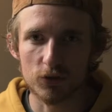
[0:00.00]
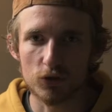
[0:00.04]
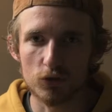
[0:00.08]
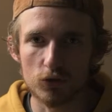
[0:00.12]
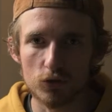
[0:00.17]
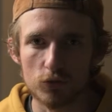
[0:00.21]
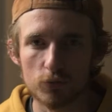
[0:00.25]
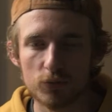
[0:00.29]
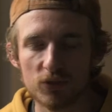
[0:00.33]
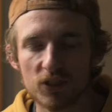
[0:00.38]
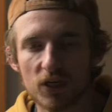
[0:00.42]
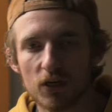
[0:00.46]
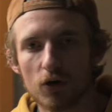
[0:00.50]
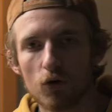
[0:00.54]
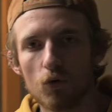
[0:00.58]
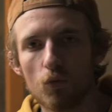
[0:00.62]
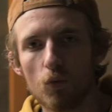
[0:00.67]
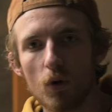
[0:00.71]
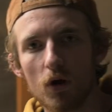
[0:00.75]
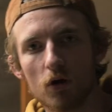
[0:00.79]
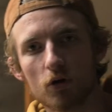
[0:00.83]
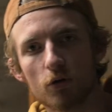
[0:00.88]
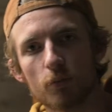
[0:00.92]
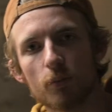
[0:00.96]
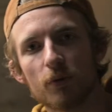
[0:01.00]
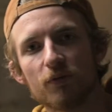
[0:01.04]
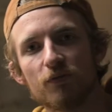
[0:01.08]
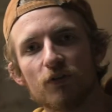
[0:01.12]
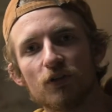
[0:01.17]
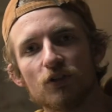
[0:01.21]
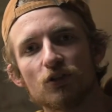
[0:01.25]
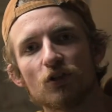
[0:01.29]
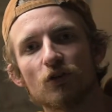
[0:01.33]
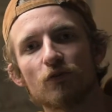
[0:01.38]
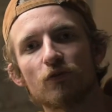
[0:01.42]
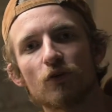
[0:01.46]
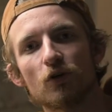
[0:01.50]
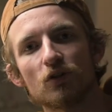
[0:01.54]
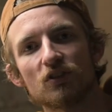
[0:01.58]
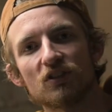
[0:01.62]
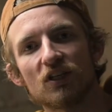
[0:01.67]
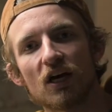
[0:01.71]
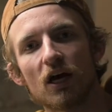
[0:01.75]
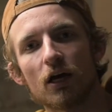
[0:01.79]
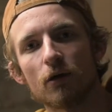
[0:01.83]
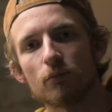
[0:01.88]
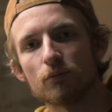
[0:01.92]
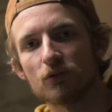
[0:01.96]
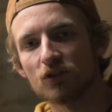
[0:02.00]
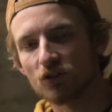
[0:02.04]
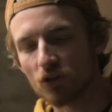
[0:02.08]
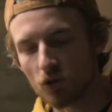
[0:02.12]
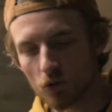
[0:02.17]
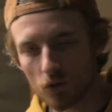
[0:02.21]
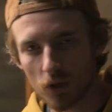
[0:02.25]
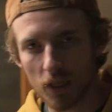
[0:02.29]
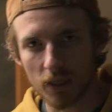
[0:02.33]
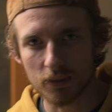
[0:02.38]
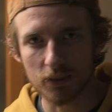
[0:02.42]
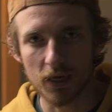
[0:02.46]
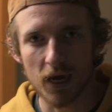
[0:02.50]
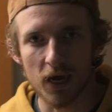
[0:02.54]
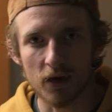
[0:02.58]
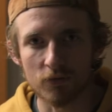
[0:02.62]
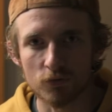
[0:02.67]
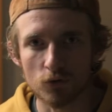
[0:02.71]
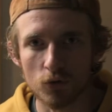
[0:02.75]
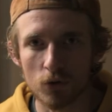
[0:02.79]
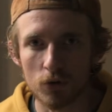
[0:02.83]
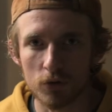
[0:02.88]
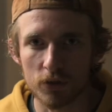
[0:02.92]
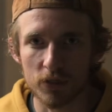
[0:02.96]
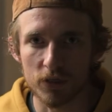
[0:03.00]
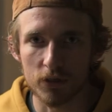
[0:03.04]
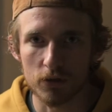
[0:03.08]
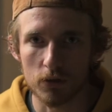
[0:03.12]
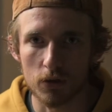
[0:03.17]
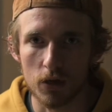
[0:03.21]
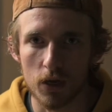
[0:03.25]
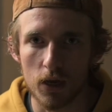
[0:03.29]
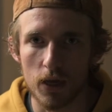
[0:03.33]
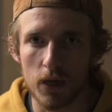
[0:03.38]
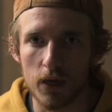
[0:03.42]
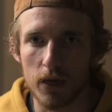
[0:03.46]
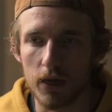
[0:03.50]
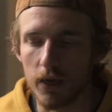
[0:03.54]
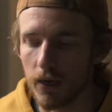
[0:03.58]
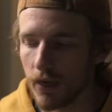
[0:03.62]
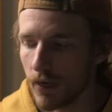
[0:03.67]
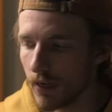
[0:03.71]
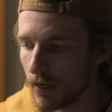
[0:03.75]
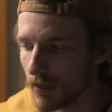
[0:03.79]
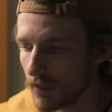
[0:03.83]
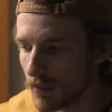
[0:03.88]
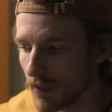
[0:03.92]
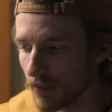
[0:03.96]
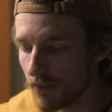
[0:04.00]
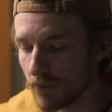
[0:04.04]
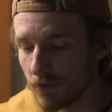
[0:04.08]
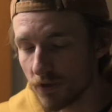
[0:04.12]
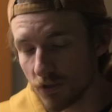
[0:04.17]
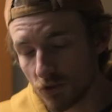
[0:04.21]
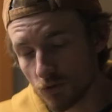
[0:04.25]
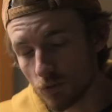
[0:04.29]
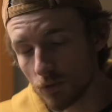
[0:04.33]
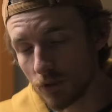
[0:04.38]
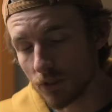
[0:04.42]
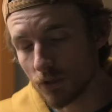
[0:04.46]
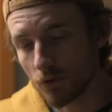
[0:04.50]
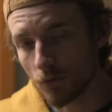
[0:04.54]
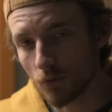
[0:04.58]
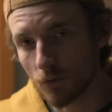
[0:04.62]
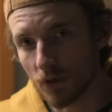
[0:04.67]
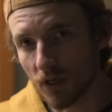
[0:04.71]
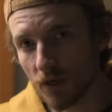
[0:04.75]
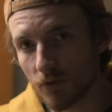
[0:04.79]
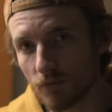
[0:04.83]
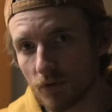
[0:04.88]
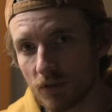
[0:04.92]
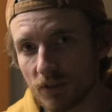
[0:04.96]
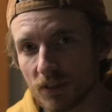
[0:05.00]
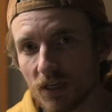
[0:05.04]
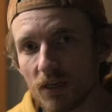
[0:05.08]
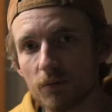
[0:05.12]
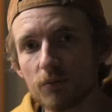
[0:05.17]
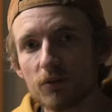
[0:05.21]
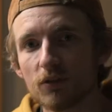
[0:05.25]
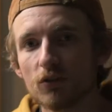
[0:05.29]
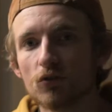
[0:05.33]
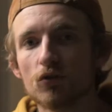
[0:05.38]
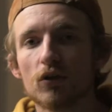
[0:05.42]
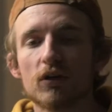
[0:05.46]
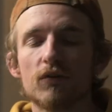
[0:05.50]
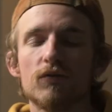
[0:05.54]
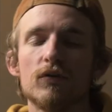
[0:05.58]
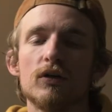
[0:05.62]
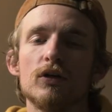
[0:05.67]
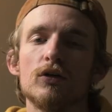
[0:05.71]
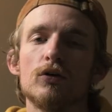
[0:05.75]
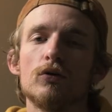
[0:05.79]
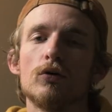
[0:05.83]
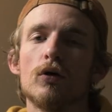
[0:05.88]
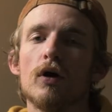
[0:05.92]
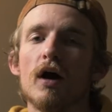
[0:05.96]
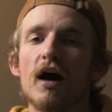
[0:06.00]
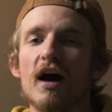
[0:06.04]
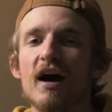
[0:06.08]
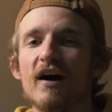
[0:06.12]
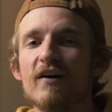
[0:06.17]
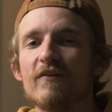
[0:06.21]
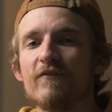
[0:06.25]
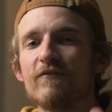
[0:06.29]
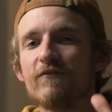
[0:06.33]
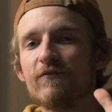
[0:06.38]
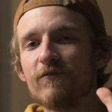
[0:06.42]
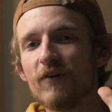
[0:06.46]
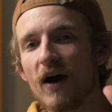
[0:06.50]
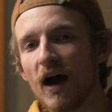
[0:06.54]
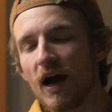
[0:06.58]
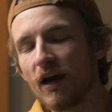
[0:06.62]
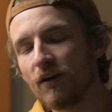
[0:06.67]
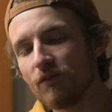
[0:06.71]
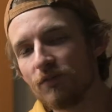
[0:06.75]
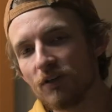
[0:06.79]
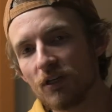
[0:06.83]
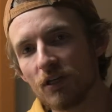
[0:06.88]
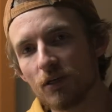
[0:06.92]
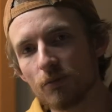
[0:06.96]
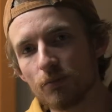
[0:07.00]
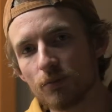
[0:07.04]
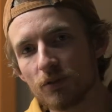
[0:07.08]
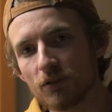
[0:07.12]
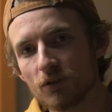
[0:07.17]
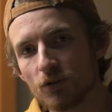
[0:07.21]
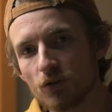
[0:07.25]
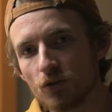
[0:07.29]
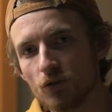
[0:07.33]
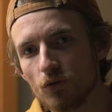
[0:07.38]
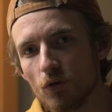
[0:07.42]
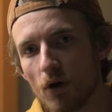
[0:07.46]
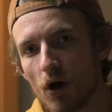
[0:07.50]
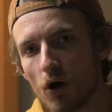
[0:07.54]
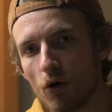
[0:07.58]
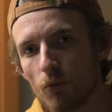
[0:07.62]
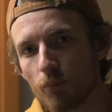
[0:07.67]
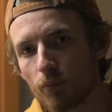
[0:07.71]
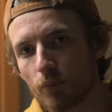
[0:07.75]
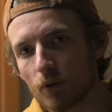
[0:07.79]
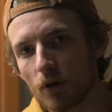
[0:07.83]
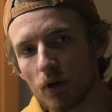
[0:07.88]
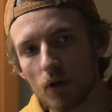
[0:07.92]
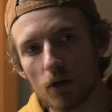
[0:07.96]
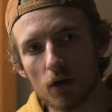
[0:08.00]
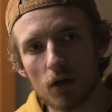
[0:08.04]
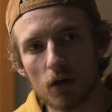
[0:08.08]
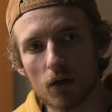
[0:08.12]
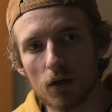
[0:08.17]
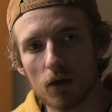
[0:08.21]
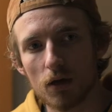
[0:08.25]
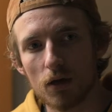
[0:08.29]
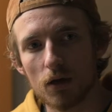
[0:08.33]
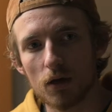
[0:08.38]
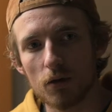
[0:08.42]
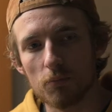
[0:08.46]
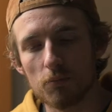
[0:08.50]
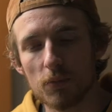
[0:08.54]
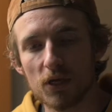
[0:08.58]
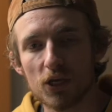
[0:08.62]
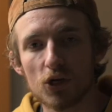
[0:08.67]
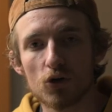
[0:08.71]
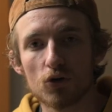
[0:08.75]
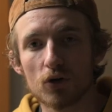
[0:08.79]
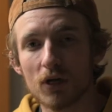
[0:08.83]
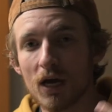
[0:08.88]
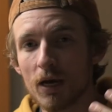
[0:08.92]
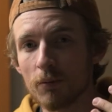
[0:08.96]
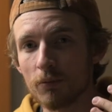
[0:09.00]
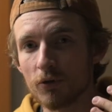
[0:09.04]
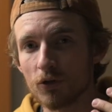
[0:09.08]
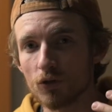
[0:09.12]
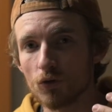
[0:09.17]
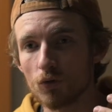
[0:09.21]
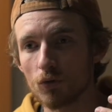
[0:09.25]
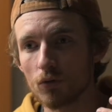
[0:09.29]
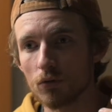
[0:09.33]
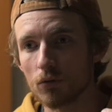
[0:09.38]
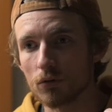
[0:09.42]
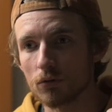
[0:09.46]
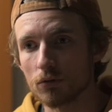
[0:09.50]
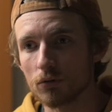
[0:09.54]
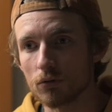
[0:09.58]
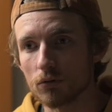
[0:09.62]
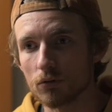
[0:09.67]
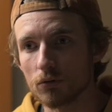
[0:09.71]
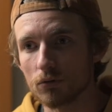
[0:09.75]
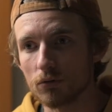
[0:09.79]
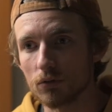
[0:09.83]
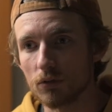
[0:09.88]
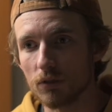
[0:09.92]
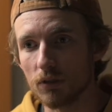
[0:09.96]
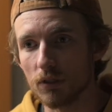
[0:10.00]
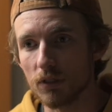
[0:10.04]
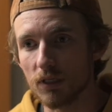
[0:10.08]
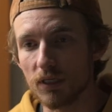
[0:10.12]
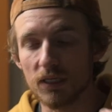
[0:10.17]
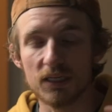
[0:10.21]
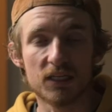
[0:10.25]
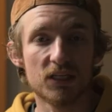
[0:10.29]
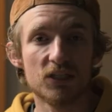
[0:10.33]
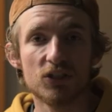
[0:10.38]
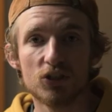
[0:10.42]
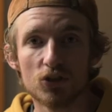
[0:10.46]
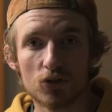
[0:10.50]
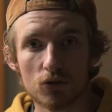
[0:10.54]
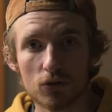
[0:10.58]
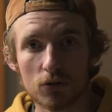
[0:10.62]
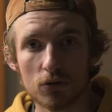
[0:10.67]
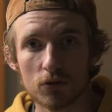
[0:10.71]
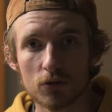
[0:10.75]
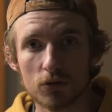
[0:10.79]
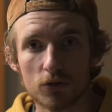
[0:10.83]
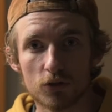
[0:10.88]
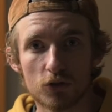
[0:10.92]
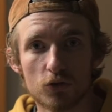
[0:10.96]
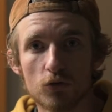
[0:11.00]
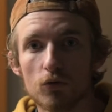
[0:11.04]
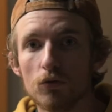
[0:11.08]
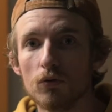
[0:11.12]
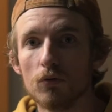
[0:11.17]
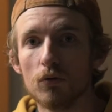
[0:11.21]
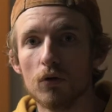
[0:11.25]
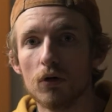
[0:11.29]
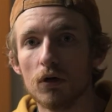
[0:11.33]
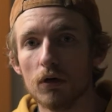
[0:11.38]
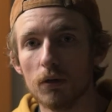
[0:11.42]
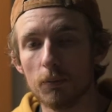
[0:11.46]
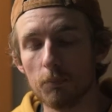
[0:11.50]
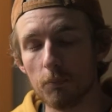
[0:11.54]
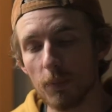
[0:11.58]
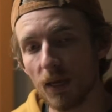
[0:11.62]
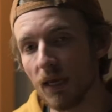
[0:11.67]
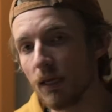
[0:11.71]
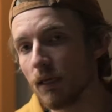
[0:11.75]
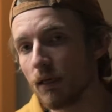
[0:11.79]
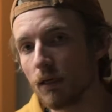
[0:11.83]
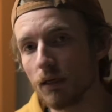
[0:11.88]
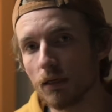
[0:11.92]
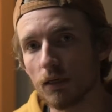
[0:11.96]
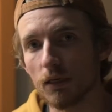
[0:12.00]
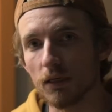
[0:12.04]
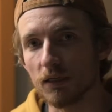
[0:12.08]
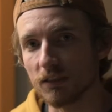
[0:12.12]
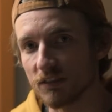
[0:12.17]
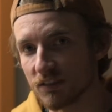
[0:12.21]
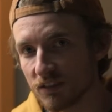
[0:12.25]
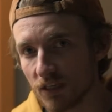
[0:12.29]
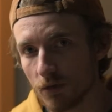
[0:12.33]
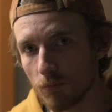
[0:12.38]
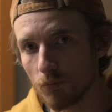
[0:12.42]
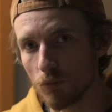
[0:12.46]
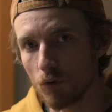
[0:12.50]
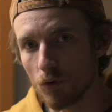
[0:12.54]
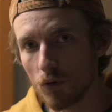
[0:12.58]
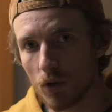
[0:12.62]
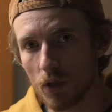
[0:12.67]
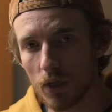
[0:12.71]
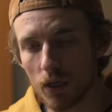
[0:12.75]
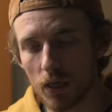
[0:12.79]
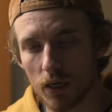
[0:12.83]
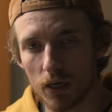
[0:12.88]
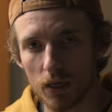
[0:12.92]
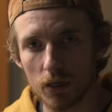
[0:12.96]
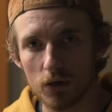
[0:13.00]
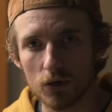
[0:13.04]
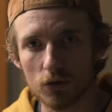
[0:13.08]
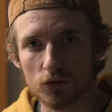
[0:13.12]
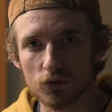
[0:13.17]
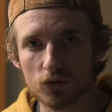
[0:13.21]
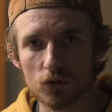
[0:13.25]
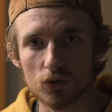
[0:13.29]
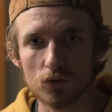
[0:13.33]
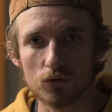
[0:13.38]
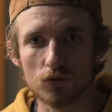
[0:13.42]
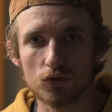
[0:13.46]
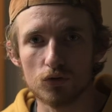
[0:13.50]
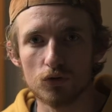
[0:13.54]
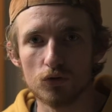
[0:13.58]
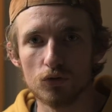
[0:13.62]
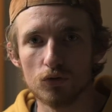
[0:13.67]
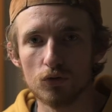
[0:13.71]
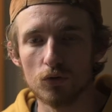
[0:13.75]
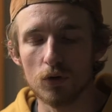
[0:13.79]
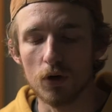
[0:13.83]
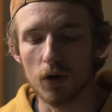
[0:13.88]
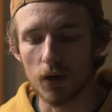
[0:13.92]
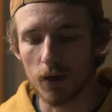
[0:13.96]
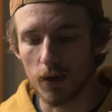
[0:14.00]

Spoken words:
YouTube channel. Welcome if it's your first time. So glad to have you all here. And this week we have a tips and trick video. 5 tips to help make your cabinet doors easier to make and assemble, and also to